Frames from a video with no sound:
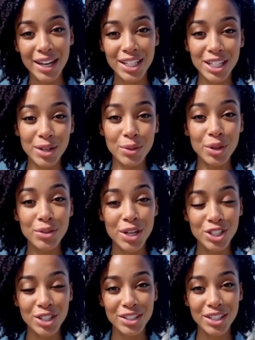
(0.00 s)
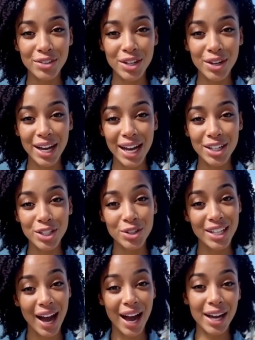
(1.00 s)
key provisions of the Land Use
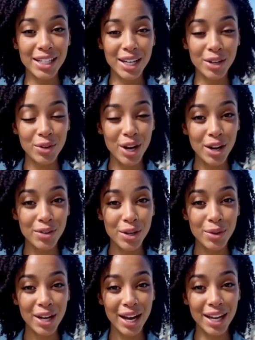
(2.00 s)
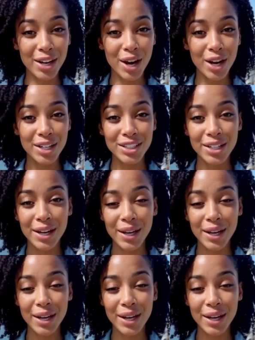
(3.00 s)
Act and relevant planning laws,